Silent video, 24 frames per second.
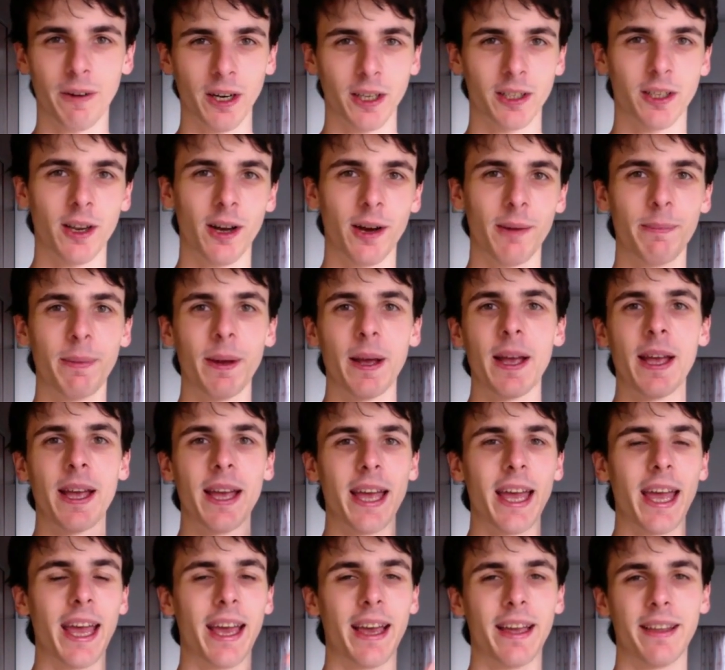fucked up,
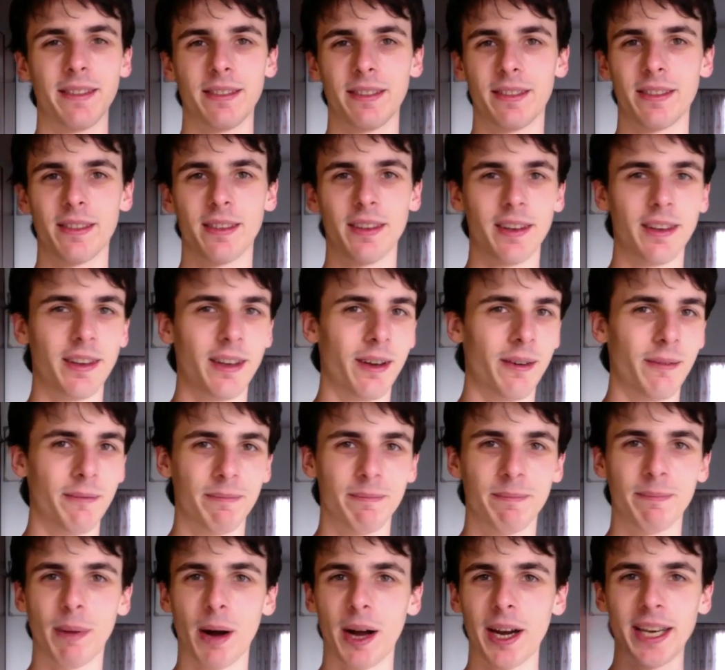and the
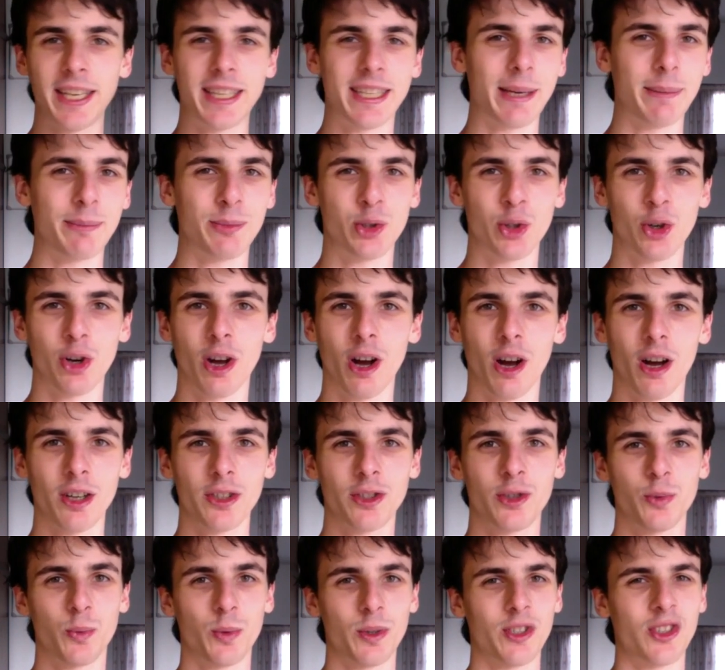body temperature
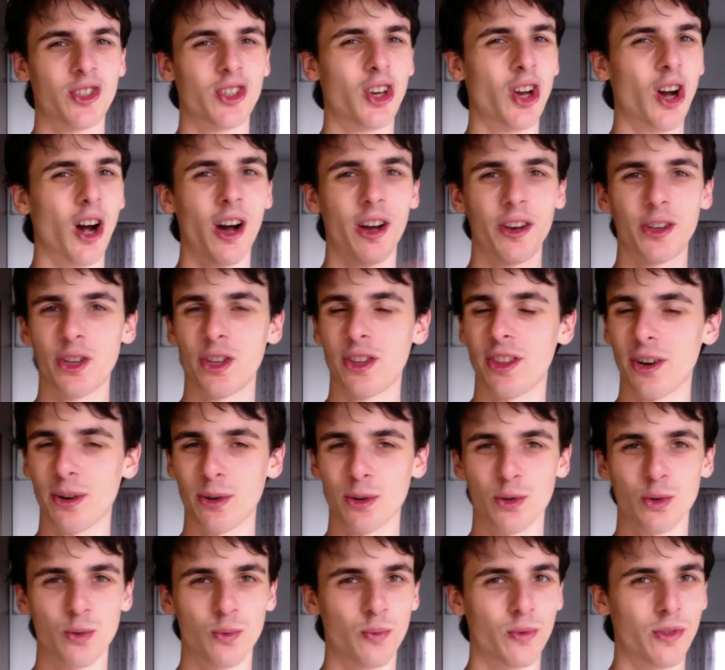gauge was gone. There
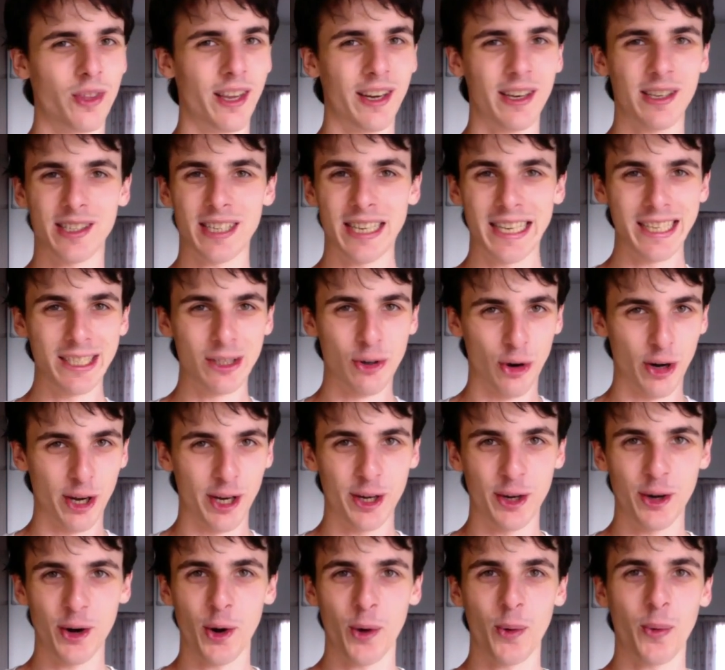is literally
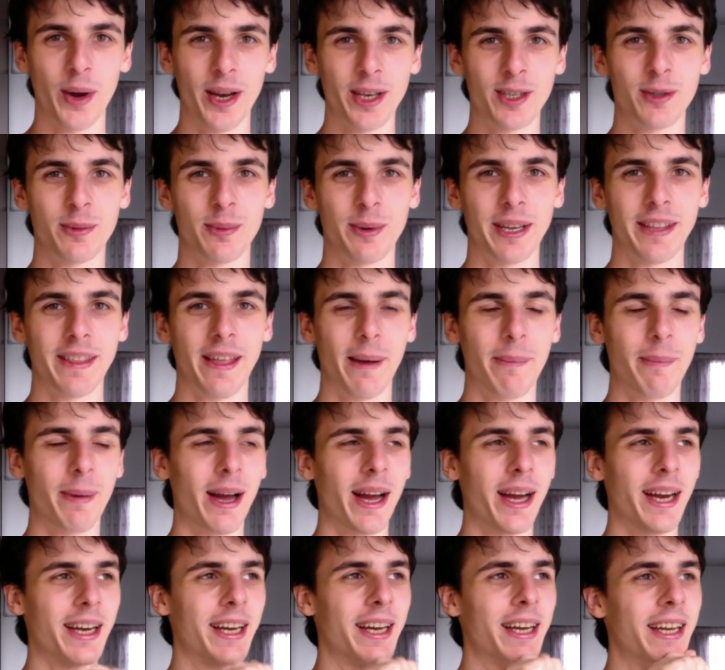no way to bring that
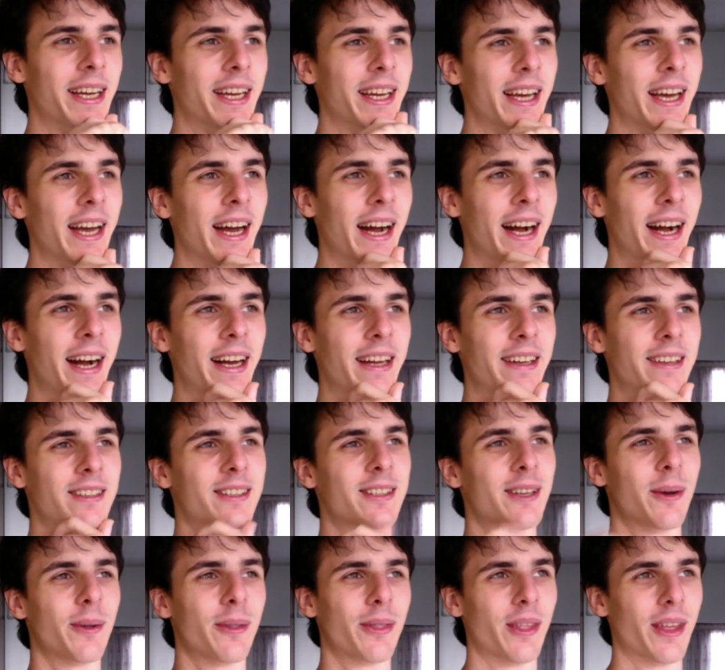back.
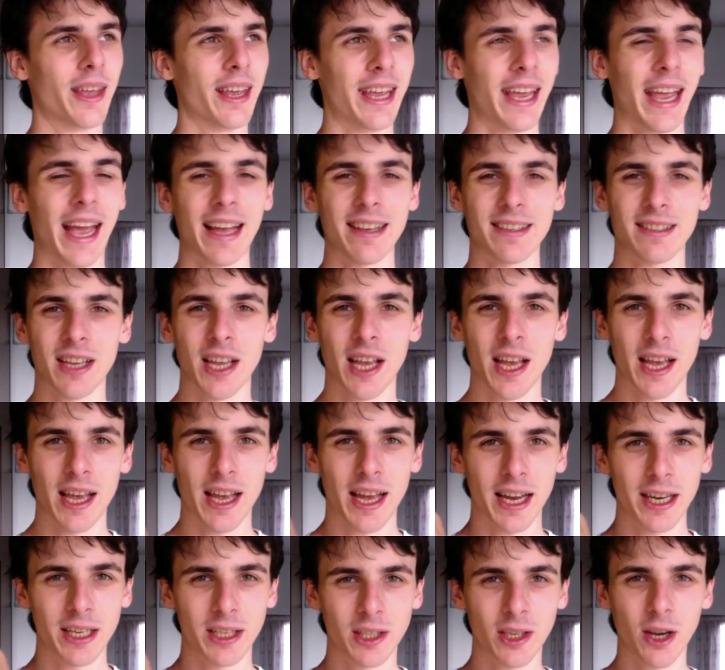So it has
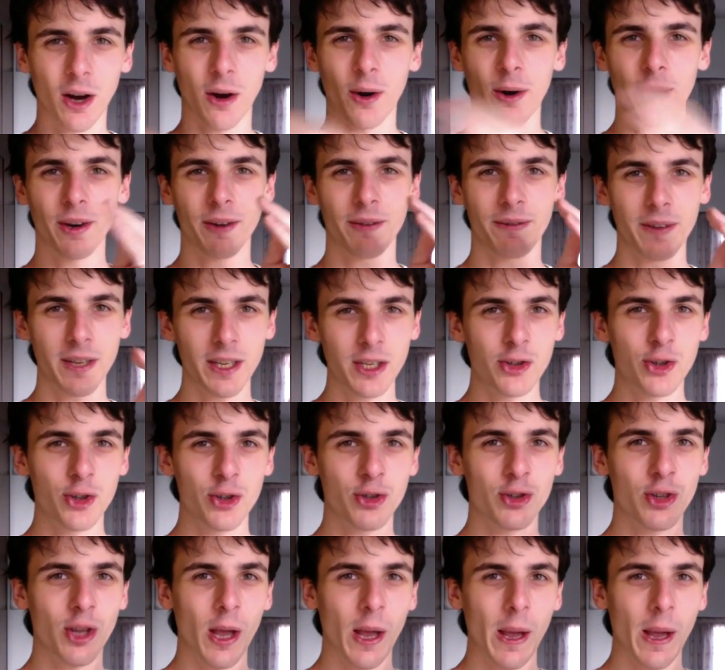a ton of issues,